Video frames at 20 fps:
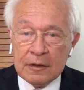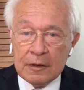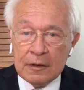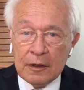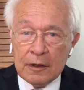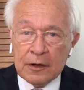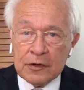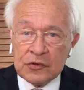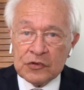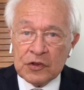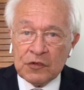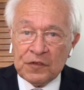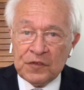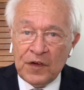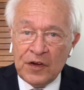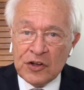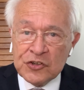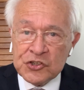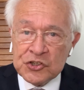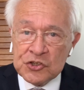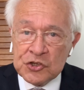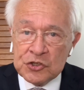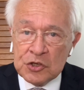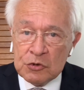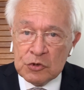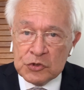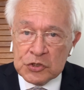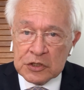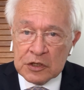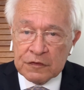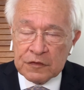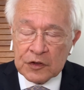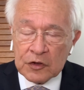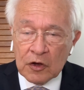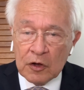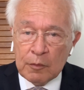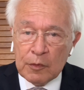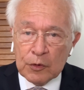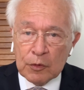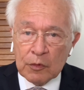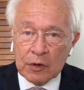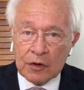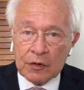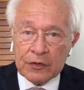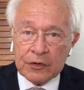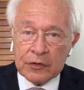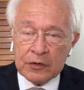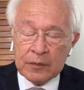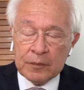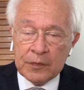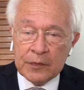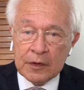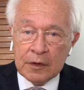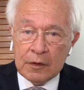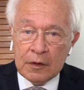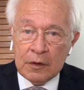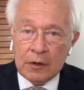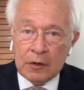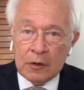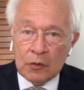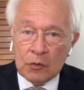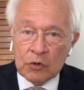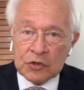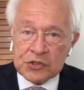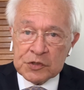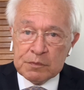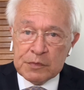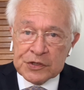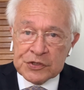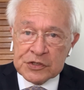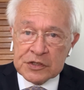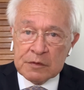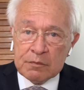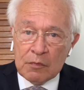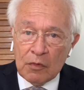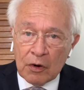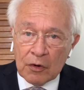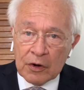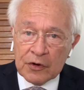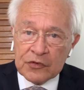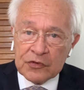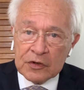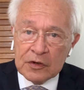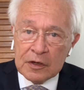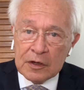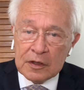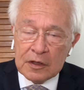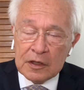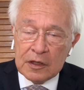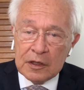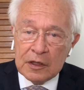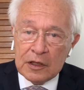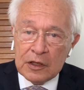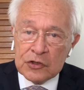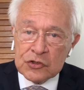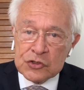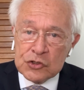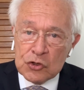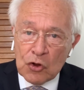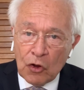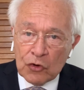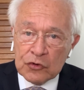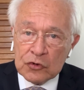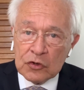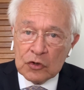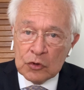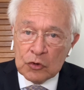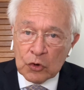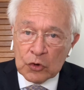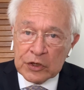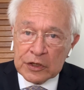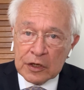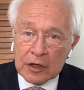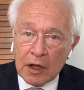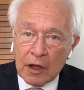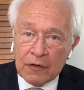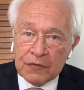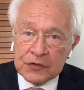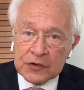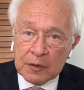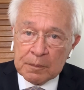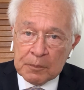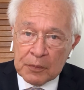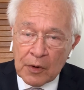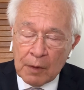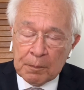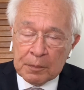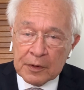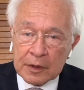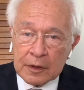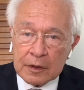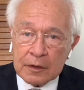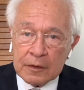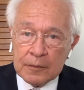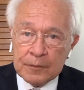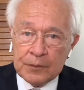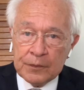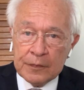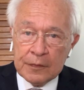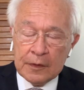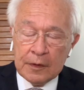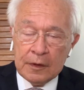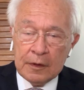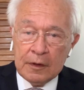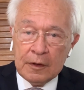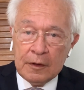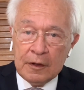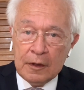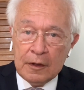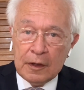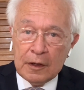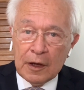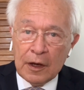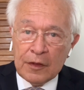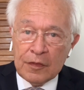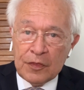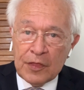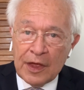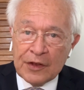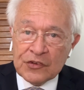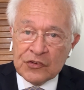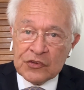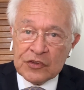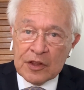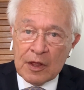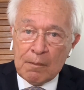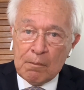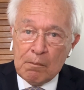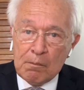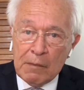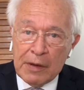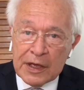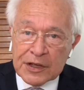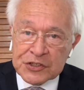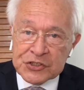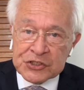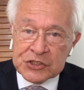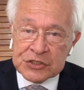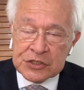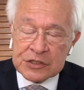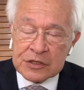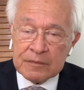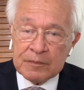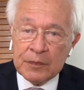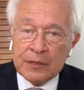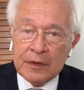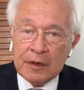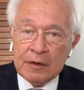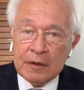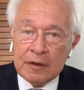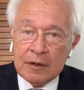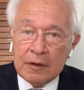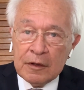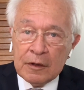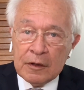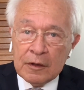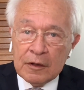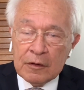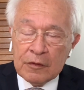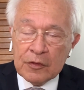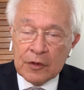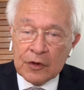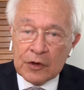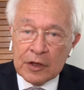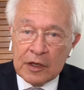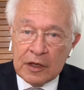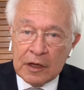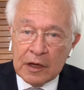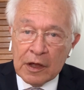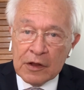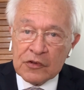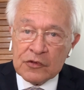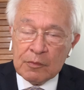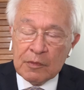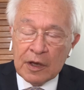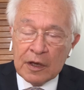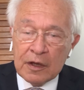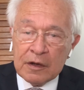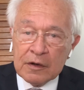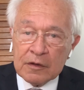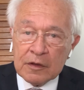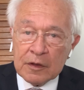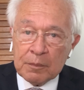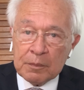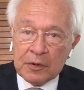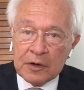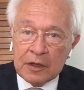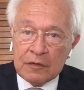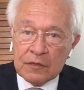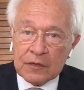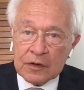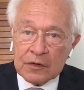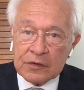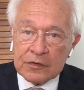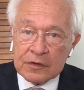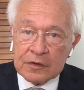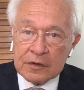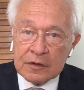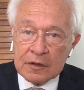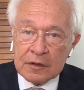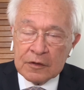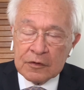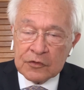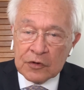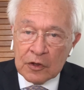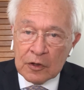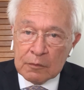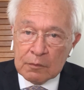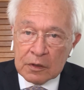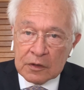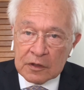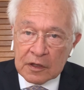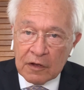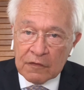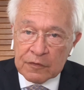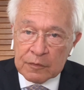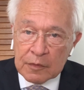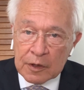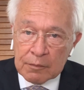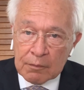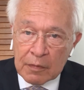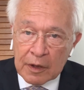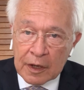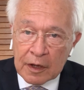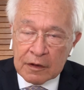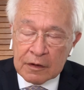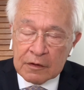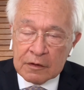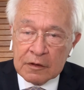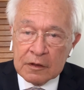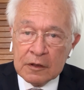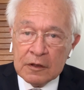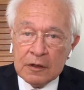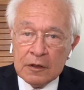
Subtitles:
And it's the first duty of the Commonwealth, which Mr. Morrison is not looking after properly. And that's the mess that he has made and the previous Turnbull government made